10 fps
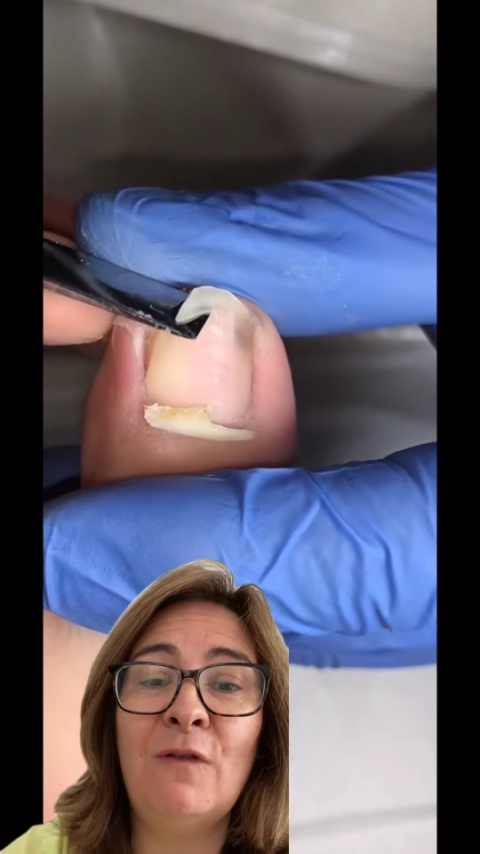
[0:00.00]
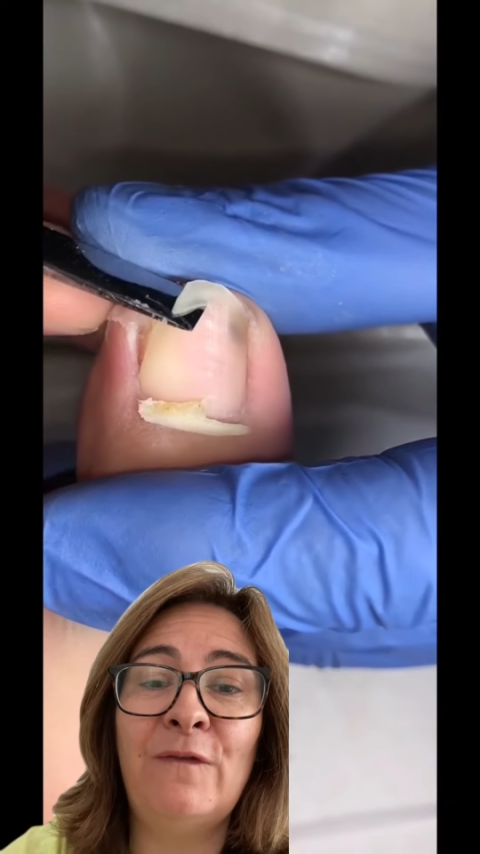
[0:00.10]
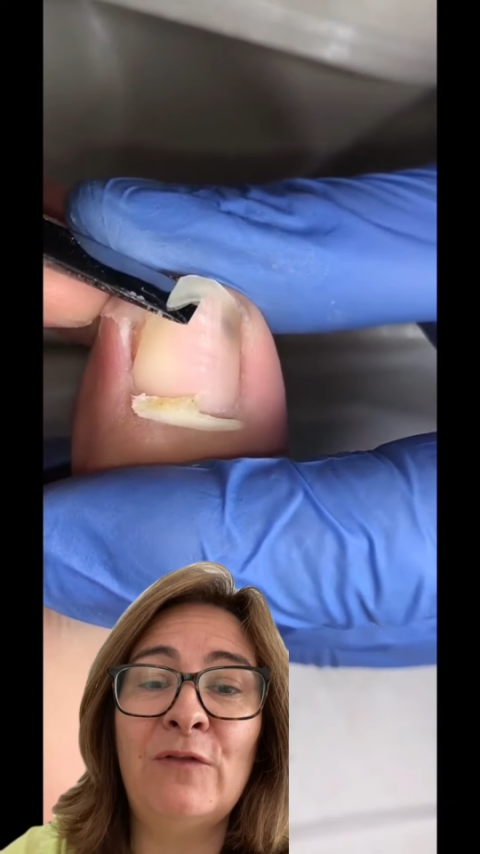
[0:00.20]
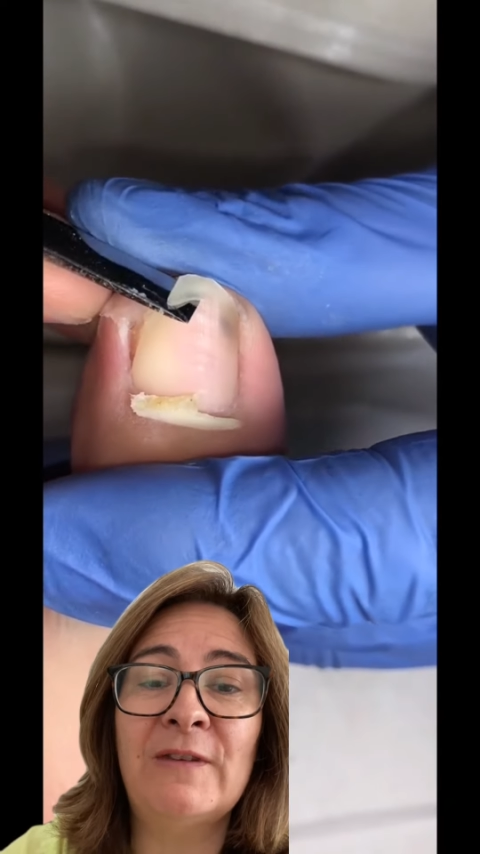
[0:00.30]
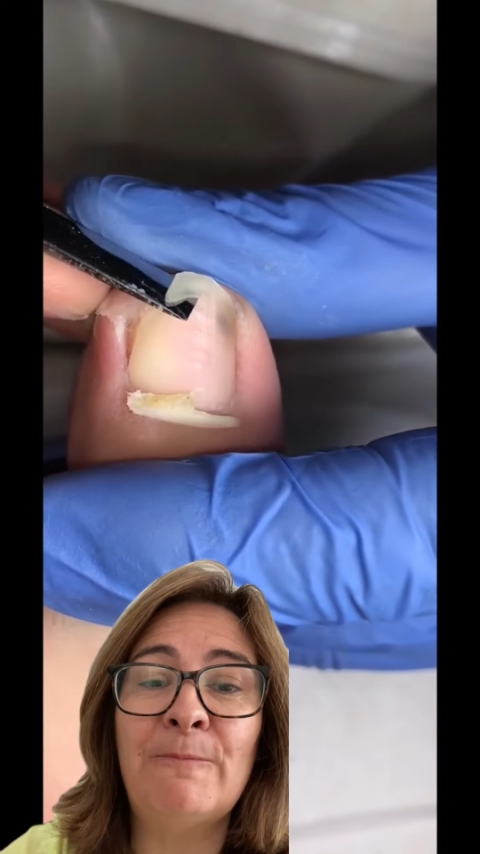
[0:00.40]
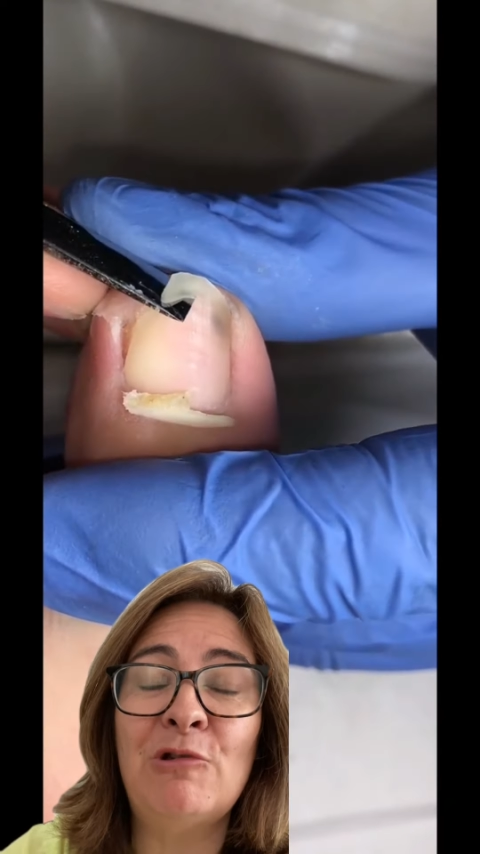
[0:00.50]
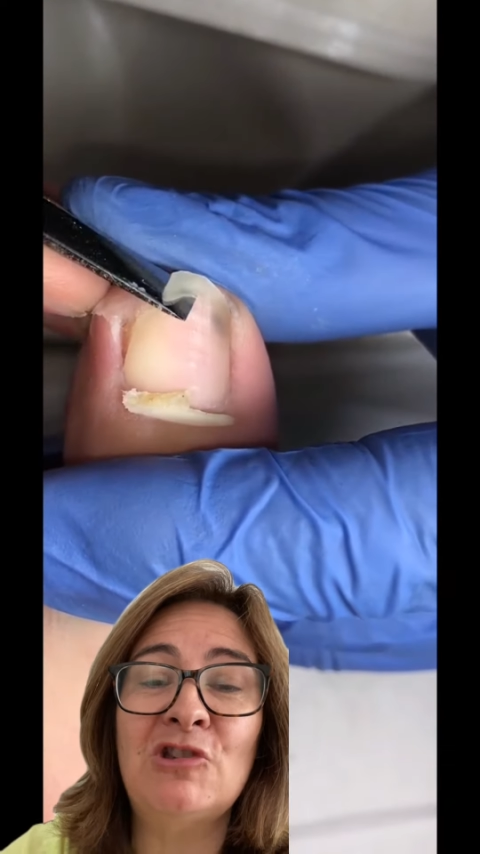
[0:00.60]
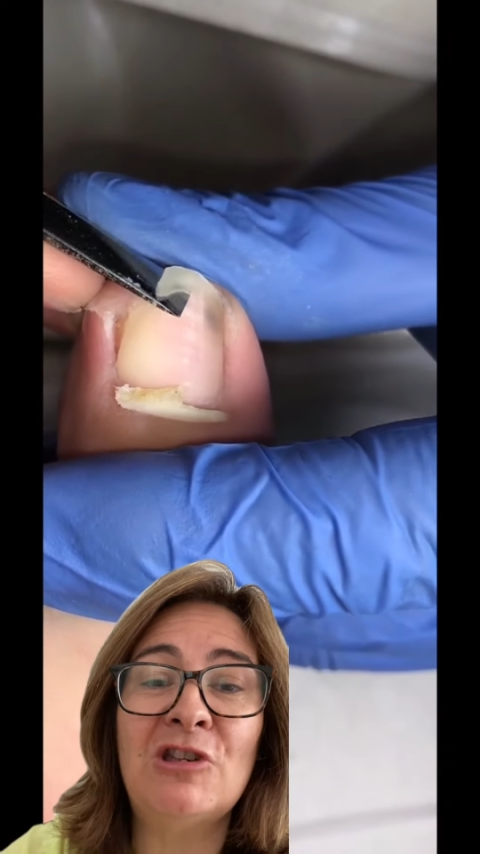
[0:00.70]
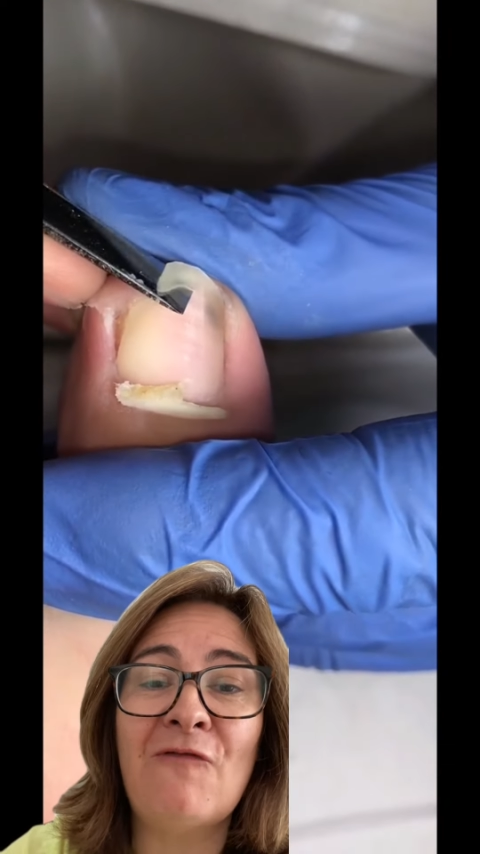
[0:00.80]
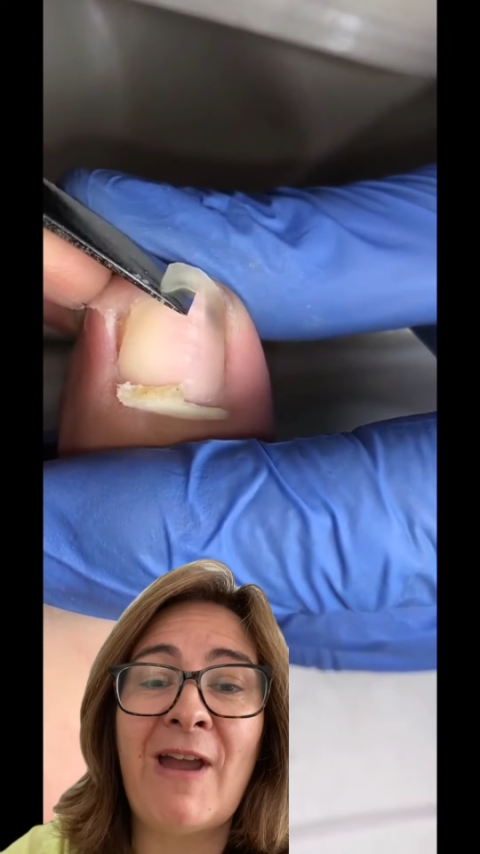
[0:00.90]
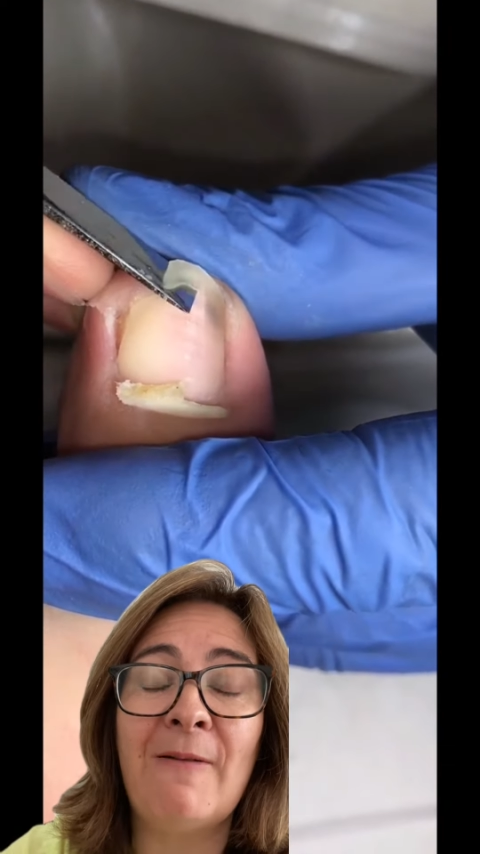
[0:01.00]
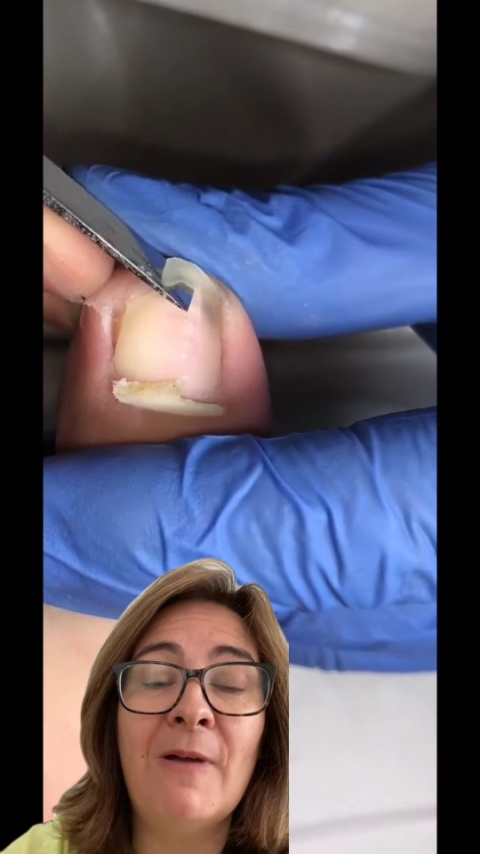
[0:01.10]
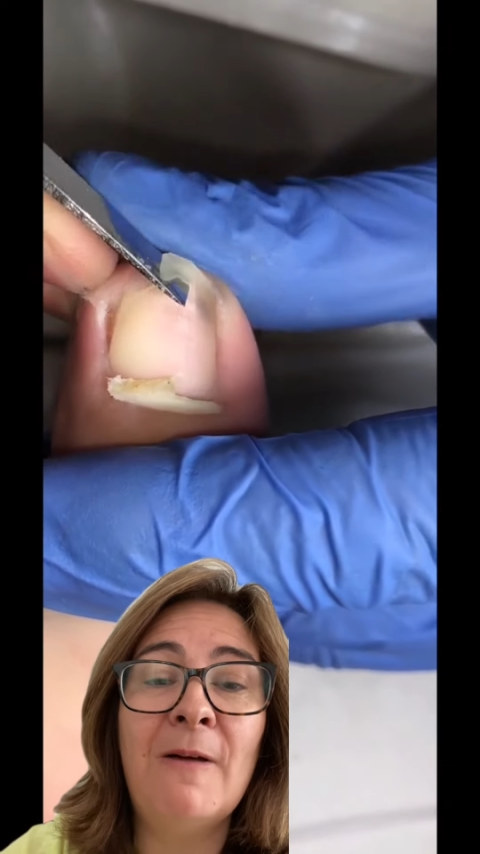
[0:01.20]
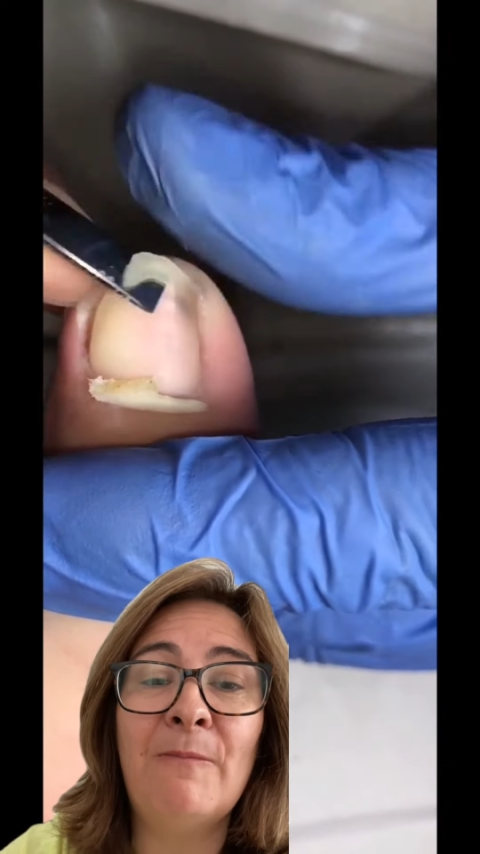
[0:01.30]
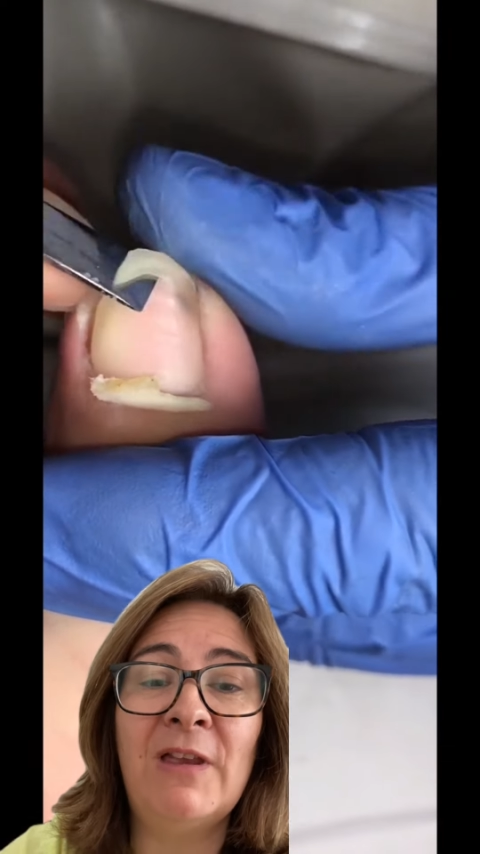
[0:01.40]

You'll feel some pushing around,